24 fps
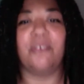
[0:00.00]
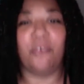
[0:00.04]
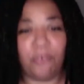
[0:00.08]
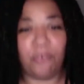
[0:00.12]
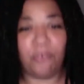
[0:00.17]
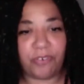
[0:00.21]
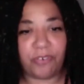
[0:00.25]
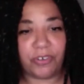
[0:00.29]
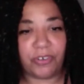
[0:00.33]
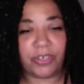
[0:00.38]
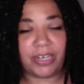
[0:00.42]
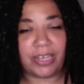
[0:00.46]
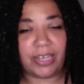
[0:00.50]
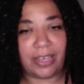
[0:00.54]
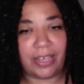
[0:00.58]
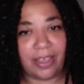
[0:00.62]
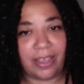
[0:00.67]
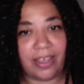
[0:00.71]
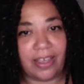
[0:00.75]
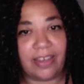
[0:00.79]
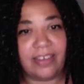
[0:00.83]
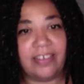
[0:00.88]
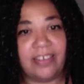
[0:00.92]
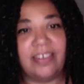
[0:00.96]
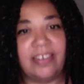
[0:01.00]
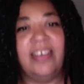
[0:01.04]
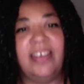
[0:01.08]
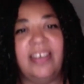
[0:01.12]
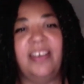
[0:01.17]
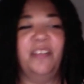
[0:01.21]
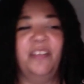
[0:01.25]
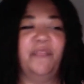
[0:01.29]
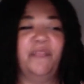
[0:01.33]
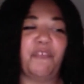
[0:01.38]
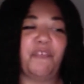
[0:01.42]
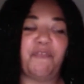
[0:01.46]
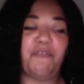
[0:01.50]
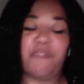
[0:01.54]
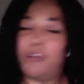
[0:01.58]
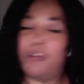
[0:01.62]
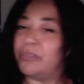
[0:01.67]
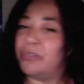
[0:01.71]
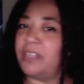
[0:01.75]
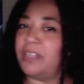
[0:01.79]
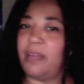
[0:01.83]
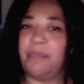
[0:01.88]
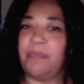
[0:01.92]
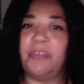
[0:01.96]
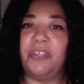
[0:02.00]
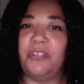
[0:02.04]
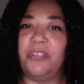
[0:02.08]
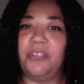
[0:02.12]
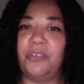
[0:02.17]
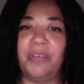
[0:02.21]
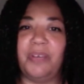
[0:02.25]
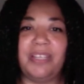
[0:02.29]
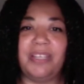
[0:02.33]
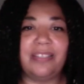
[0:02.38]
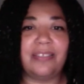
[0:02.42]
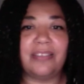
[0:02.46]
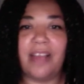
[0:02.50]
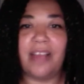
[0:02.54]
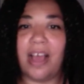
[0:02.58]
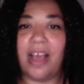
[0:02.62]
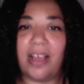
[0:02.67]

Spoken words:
over again. The first time you do it, it's not